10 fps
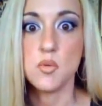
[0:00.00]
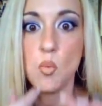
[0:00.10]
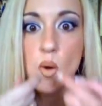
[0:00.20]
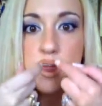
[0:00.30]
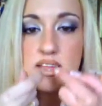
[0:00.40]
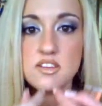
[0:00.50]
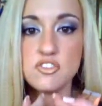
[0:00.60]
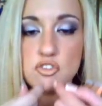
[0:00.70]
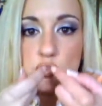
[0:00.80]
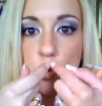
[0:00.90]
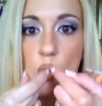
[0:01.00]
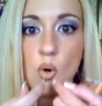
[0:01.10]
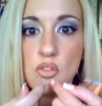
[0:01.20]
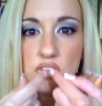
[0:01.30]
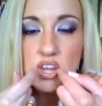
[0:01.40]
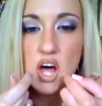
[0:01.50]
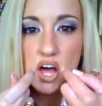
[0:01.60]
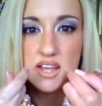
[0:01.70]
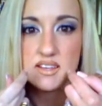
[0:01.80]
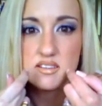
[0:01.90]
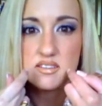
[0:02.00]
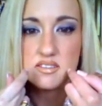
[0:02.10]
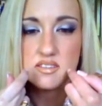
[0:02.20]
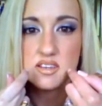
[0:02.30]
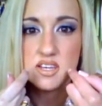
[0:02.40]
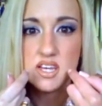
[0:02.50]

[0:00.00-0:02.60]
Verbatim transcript: It went into all the lines.